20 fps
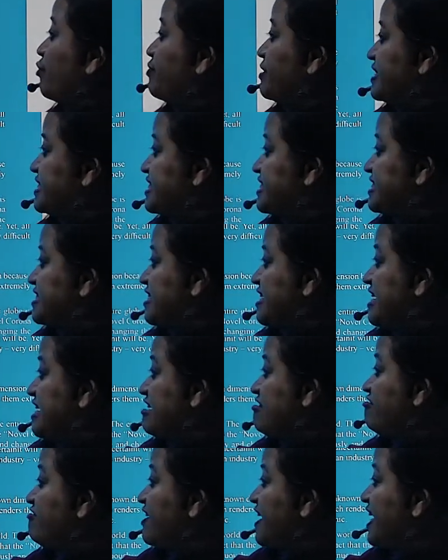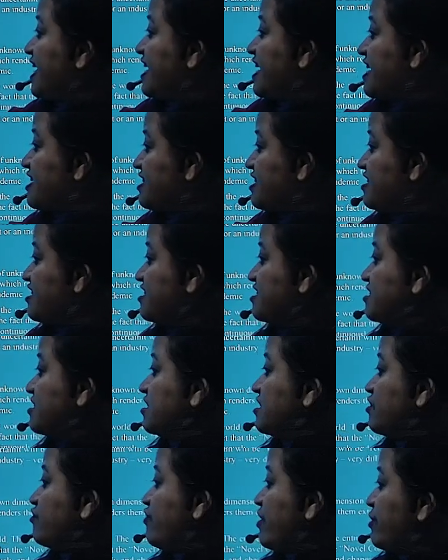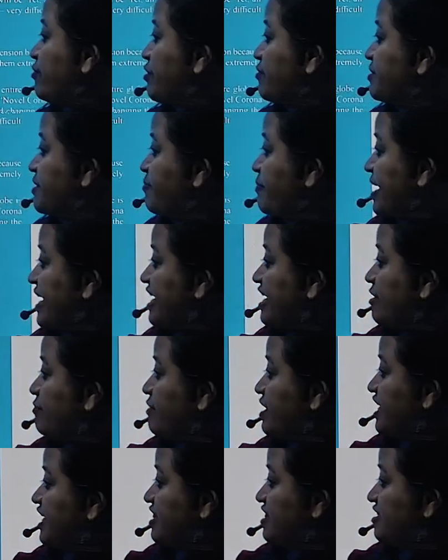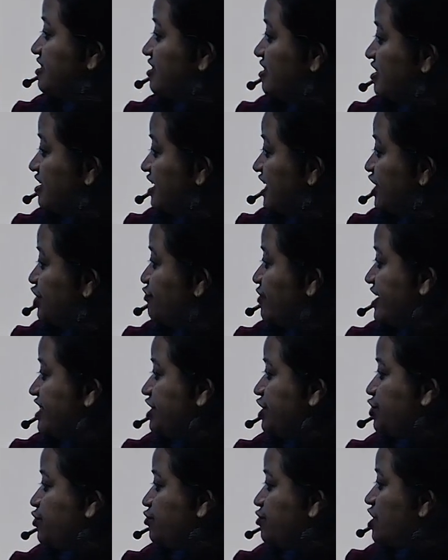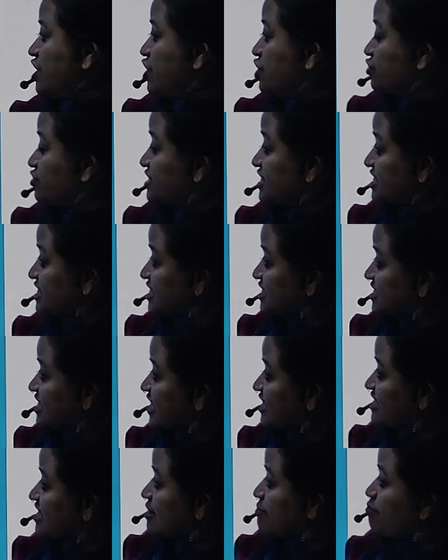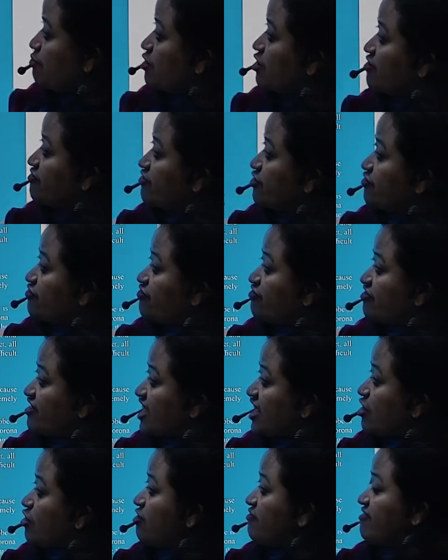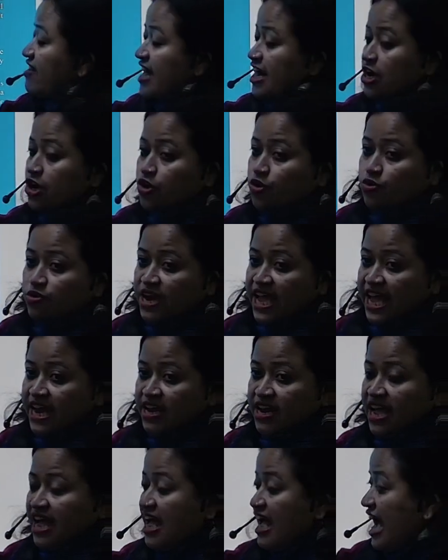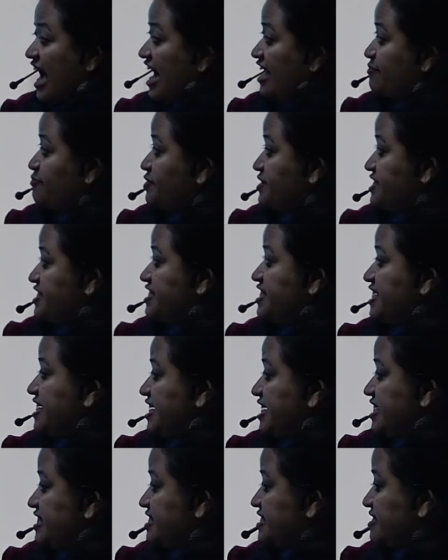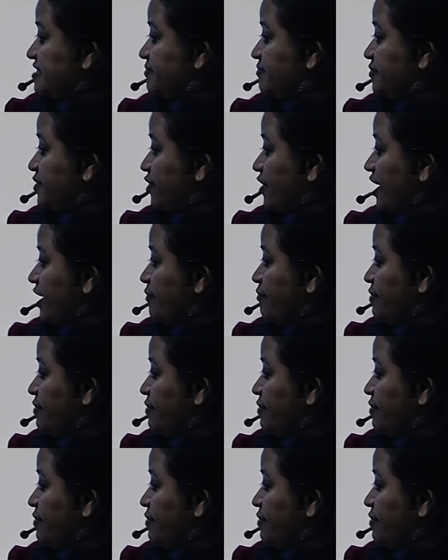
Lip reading: is reeling under the third wave of the pandemic in the early 22. So this is the example of your fear of unknown and unprecedentedness. Okay,